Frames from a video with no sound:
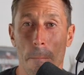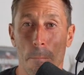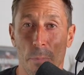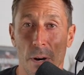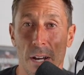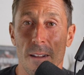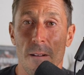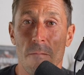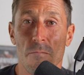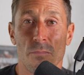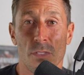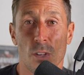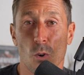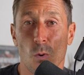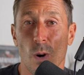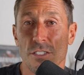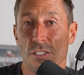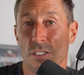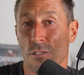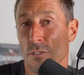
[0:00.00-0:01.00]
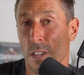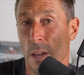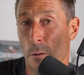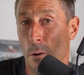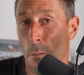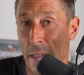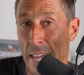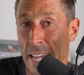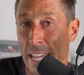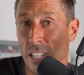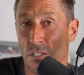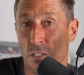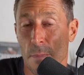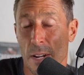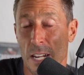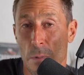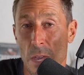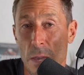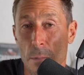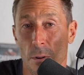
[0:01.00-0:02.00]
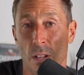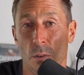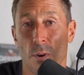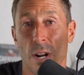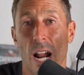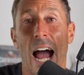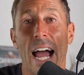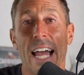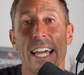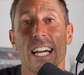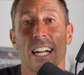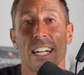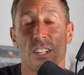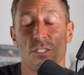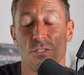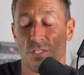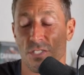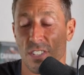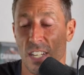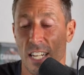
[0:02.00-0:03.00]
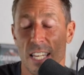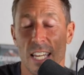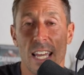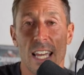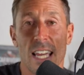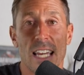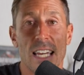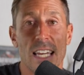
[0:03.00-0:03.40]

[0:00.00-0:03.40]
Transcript: But the question that remains for many people, and what I got interested